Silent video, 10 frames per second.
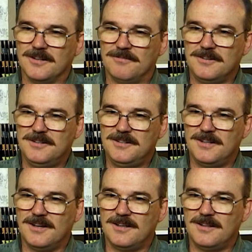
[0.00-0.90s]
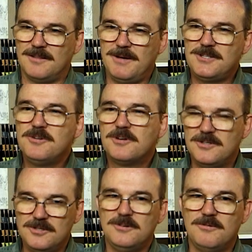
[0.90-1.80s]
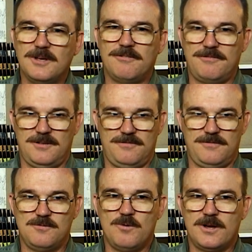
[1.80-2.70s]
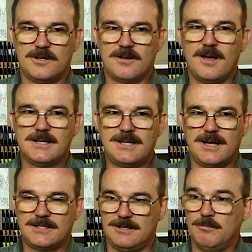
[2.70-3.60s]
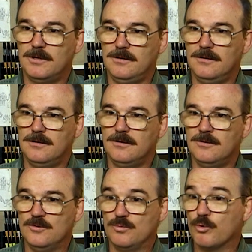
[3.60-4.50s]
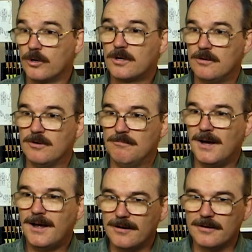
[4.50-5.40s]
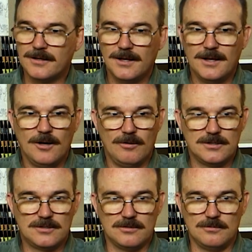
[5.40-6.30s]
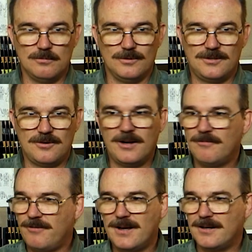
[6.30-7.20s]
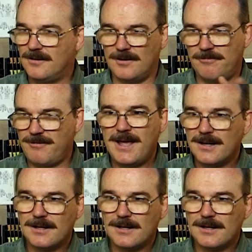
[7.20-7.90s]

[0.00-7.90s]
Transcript: If I uh, the best you could do if if you wanted to contact someone whose work you admired was to try and find a, a fan